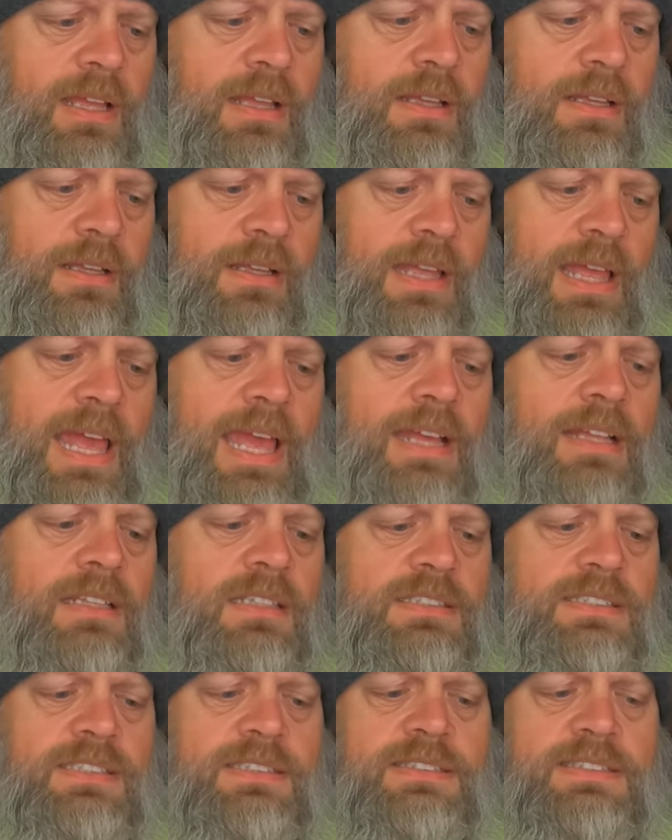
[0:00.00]

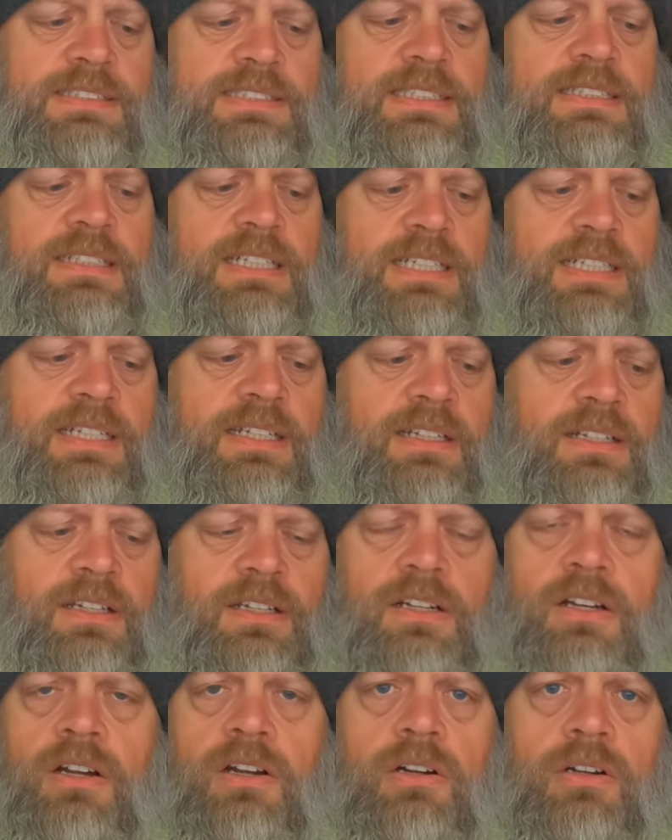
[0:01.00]
Alice and Cindy
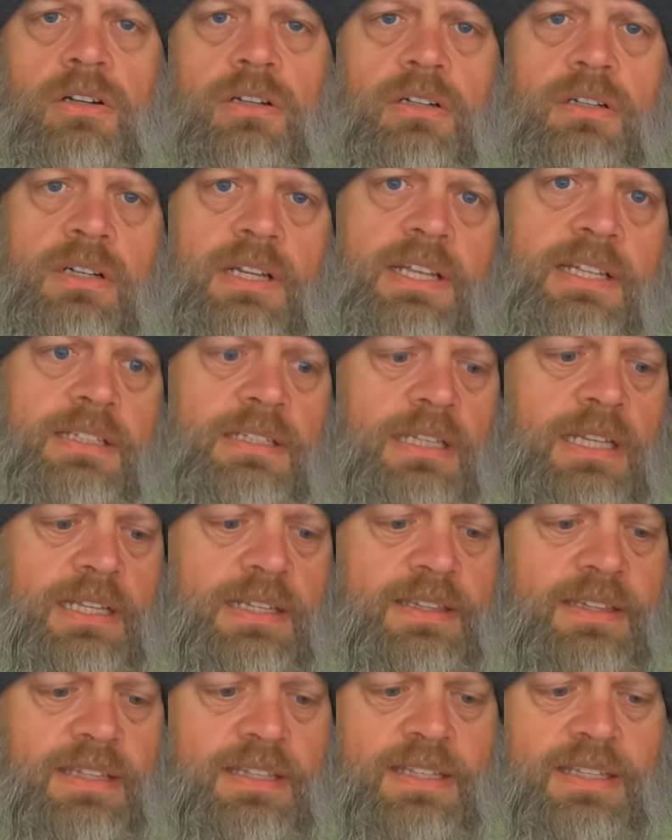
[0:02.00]
are in
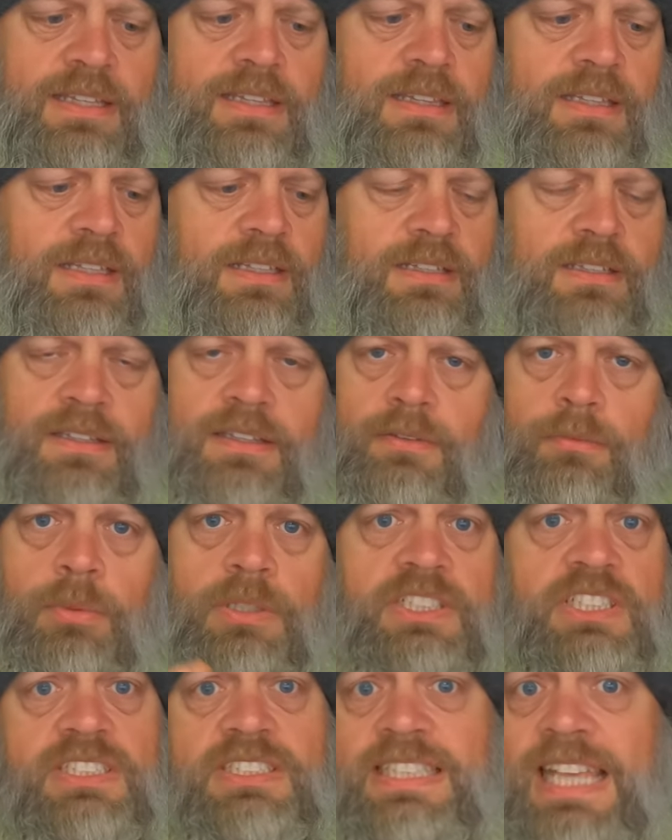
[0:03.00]
like the
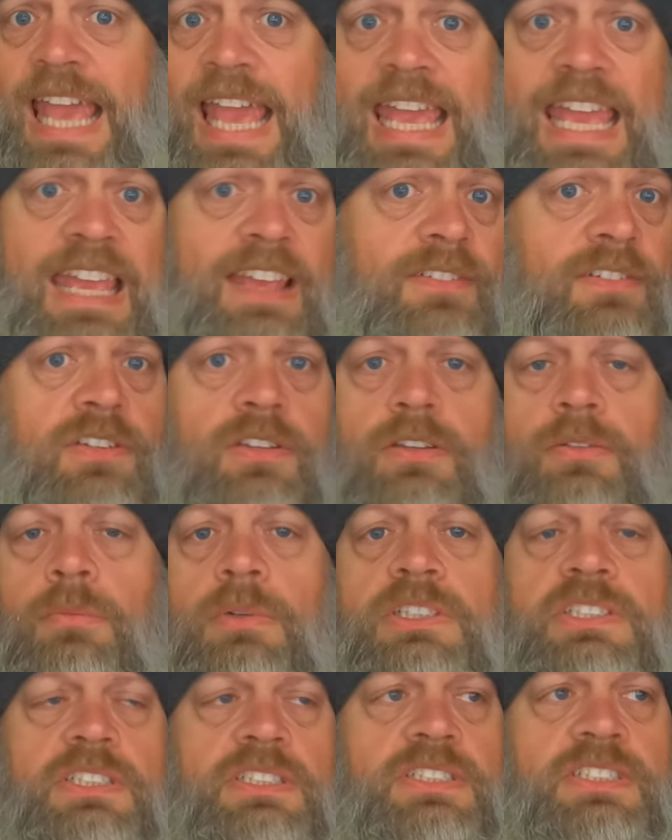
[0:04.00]
witch's caves or the
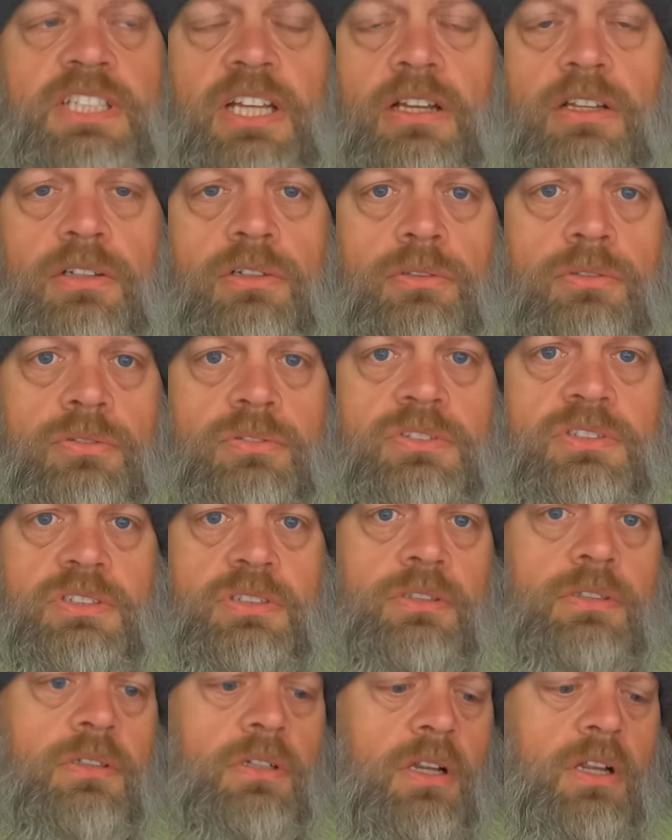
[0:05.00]
witch's tunnels
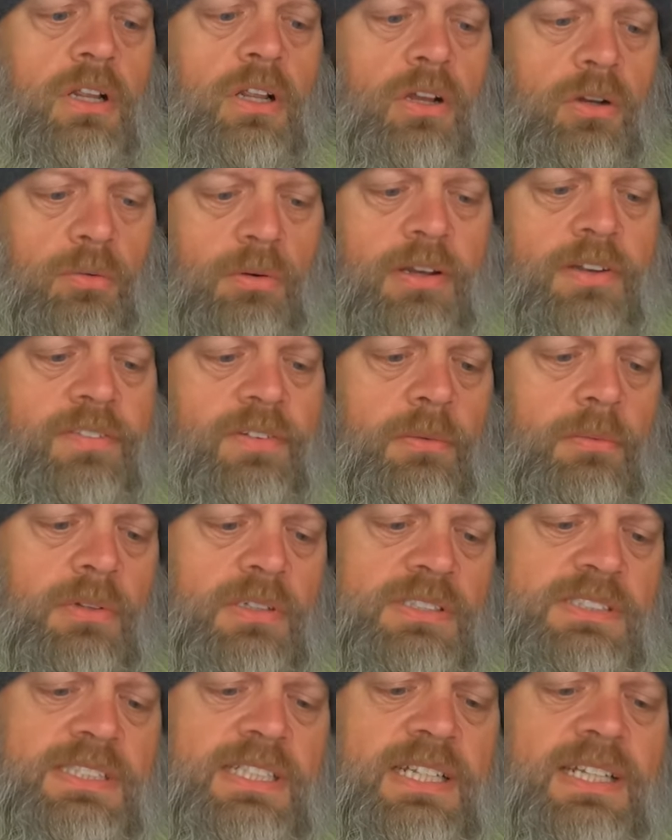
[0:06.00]
or whatever you
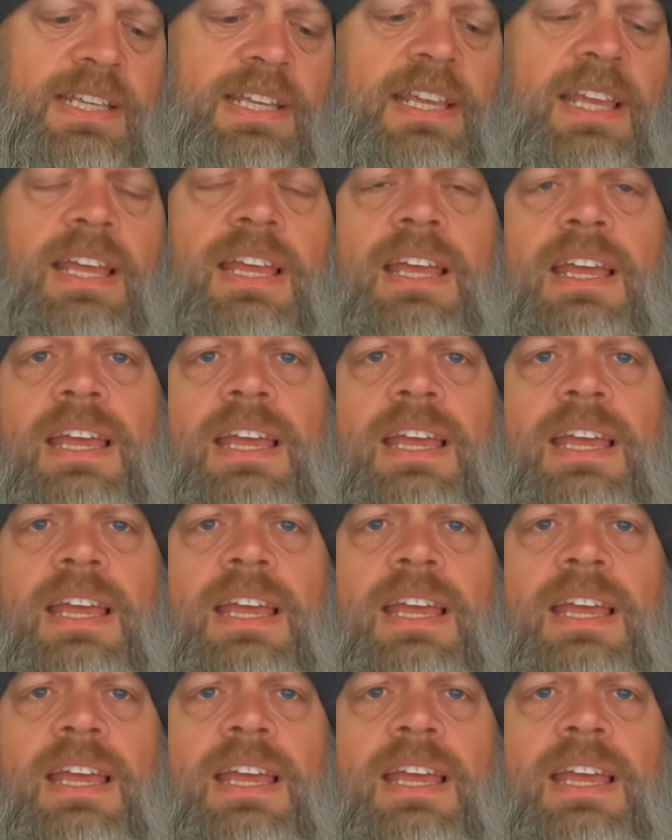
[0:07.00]
want to say,